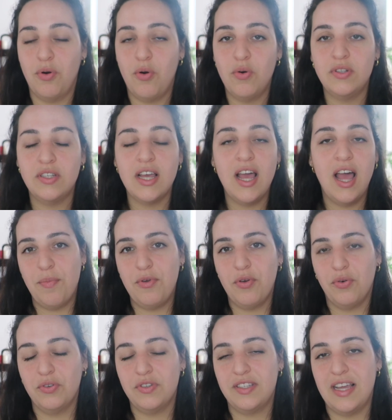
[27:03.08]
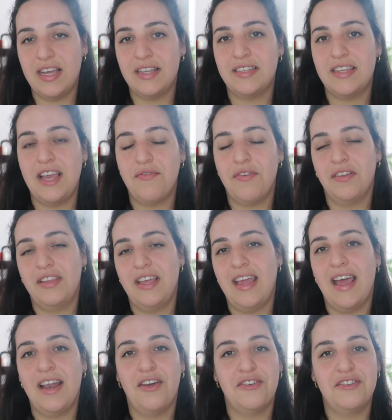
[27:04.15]
support. I hope you're all staying safe out
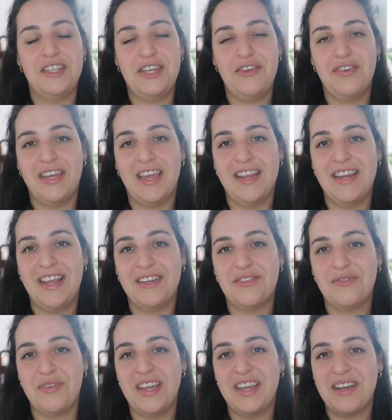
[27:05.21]
there, and I'll see you again next